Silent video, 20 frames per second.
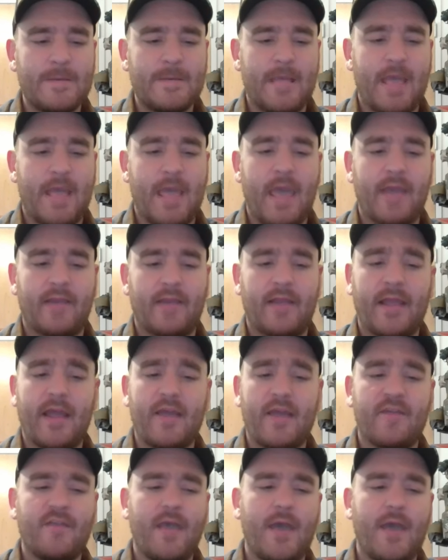And like I
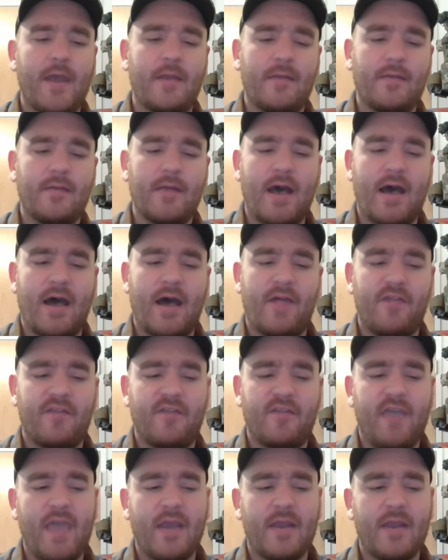said, this
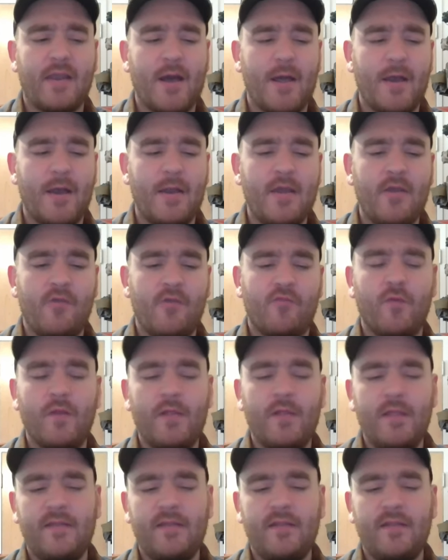handgun
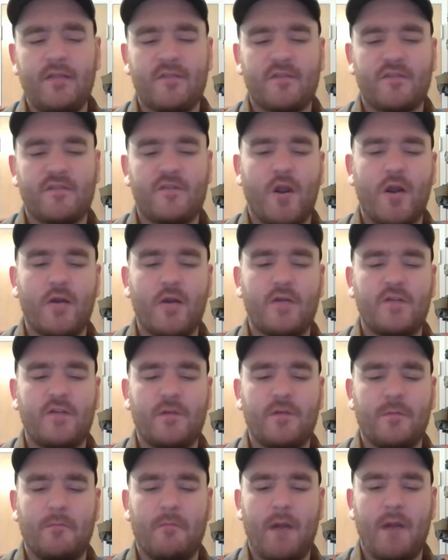really did start
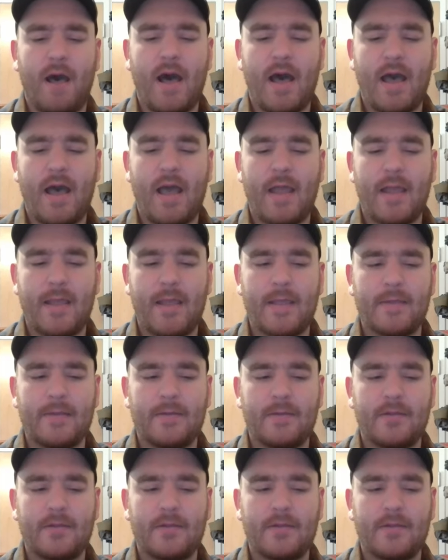my